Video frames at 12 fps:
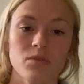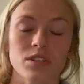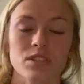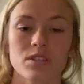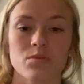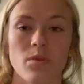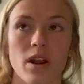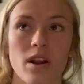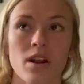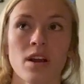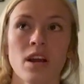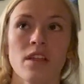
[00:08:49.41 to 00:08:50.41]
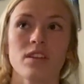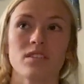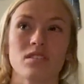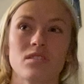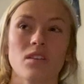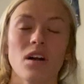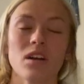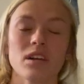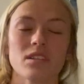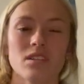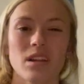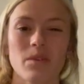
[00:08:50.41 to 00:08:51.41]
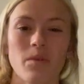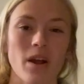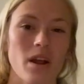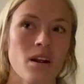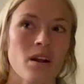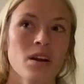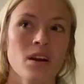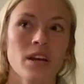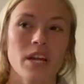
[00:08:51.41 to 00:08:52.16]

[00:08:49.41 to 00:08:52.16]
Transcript: which is where the systolic is anywhere